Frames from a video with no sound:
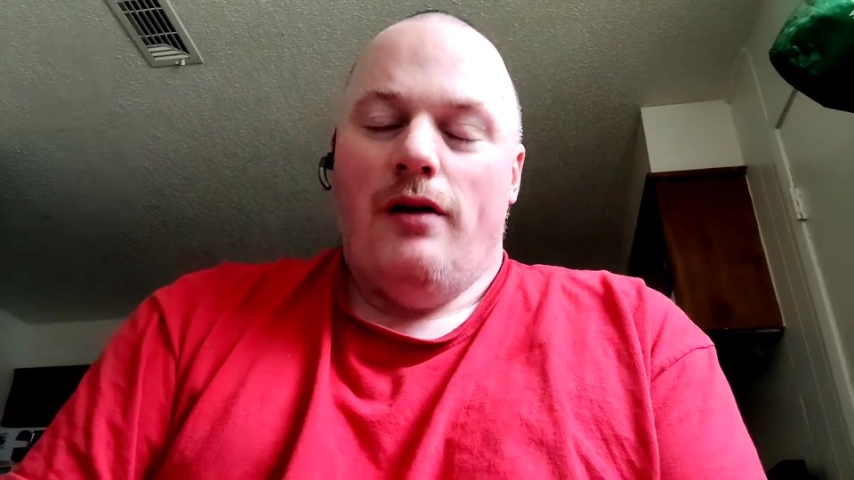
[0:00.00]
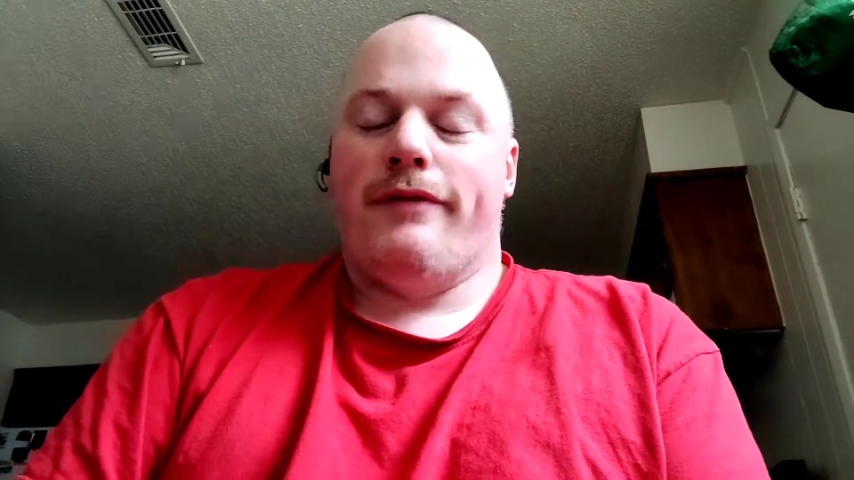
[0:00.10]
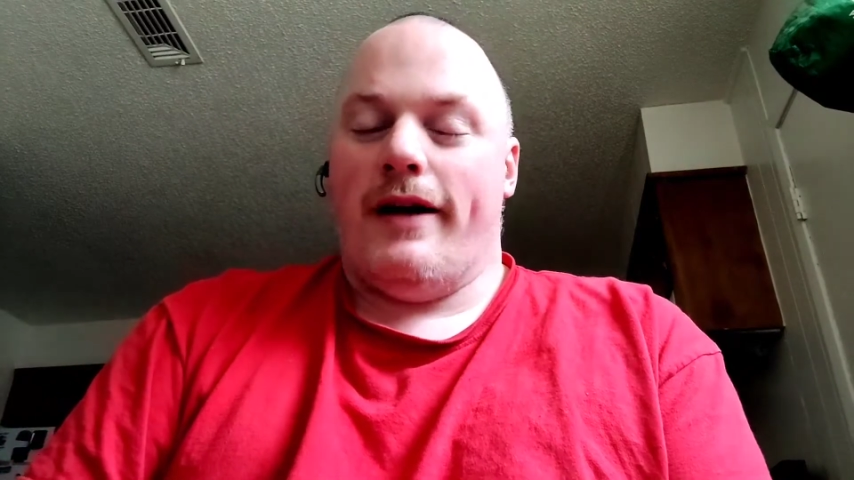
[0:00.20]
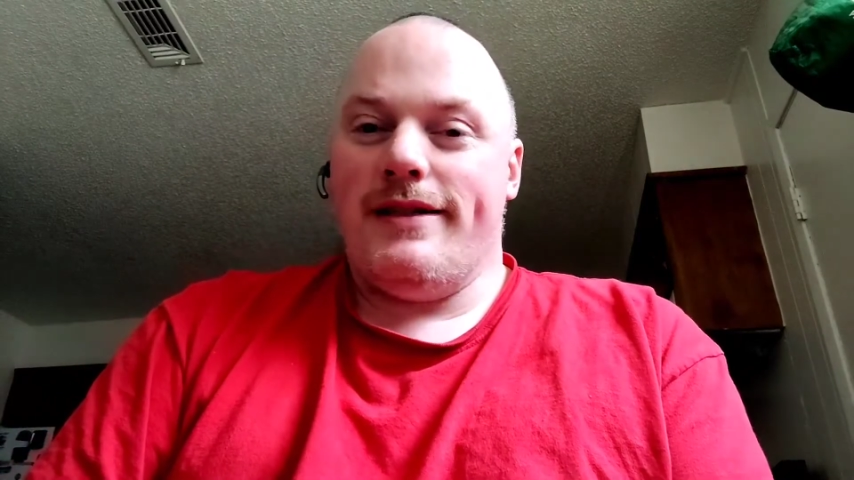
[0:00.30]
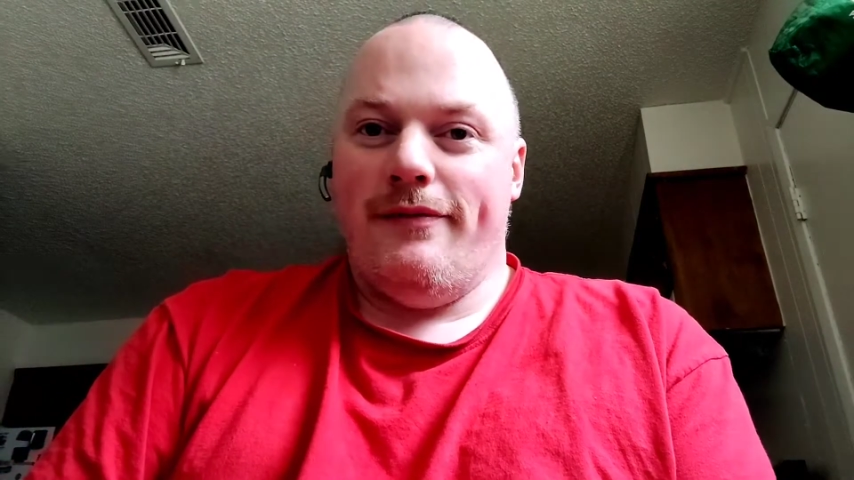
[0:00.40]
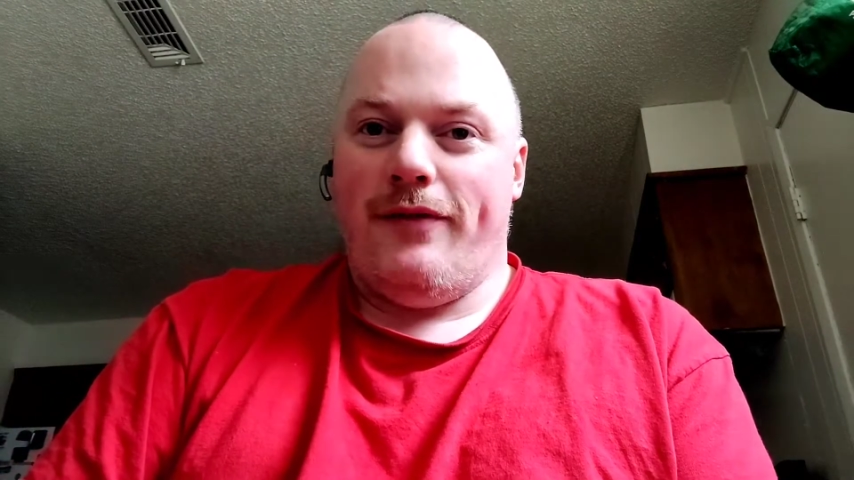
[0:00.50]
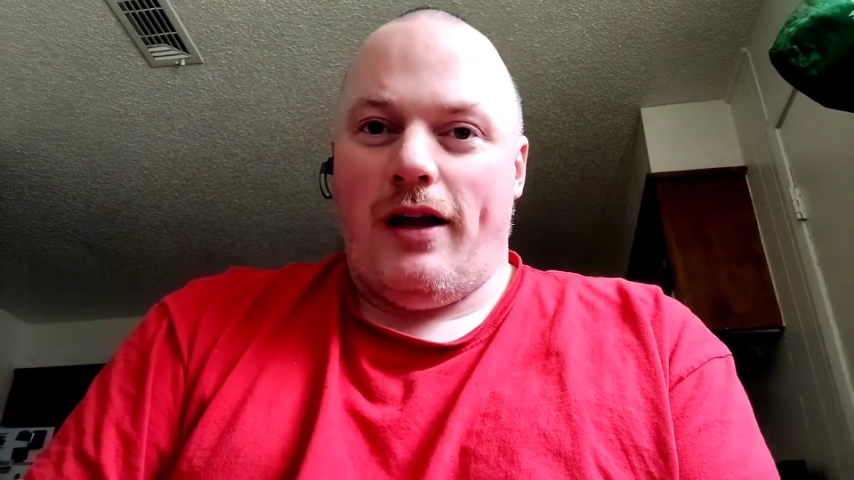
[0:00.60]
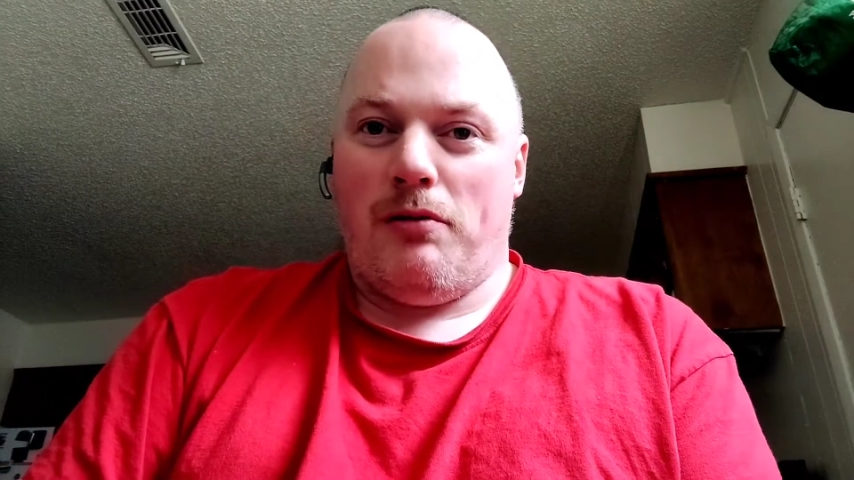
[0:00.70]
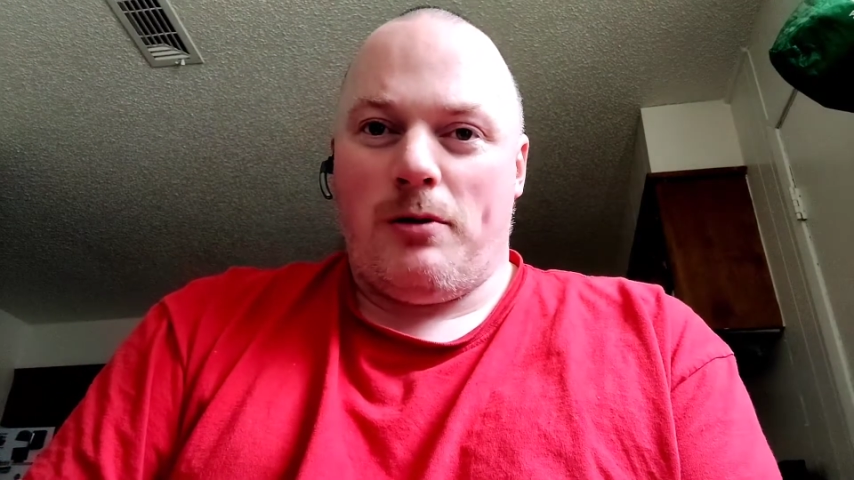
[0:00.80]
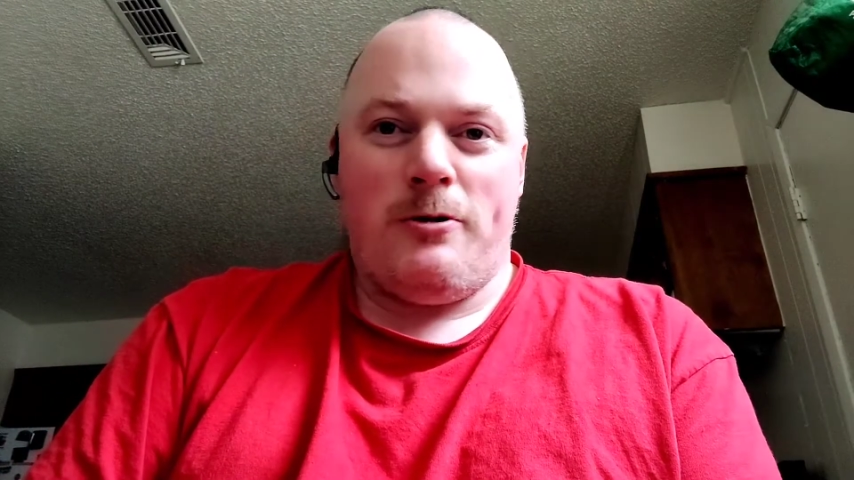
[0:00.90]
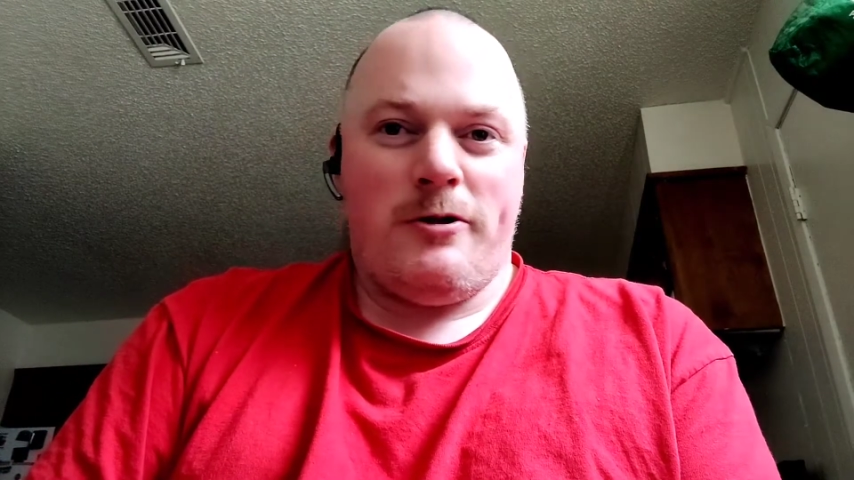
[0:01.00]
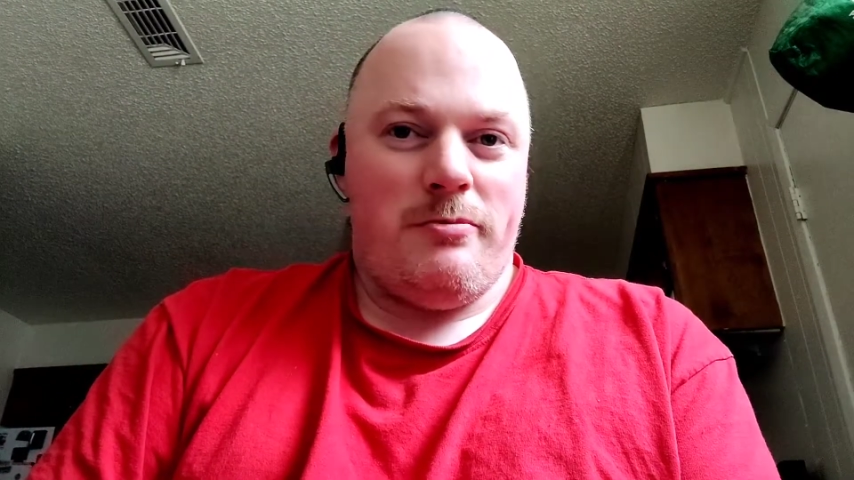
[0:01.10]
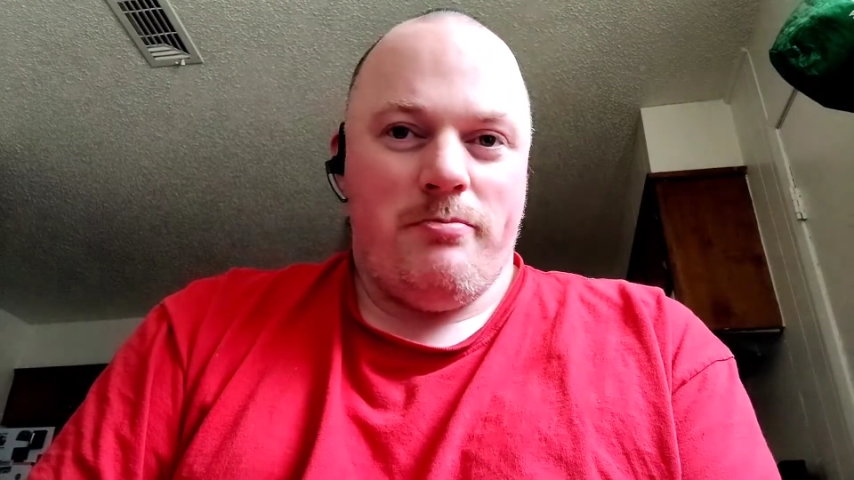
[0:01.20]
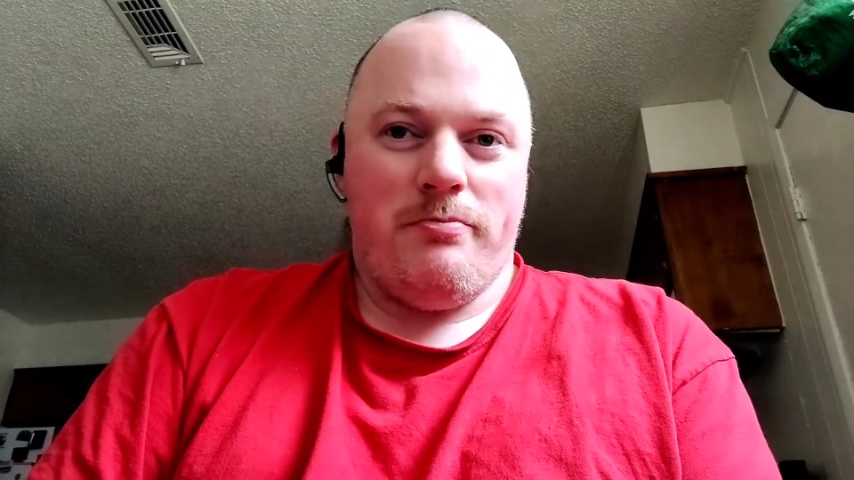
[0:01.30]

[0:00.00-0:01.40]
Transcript: Friends and followers,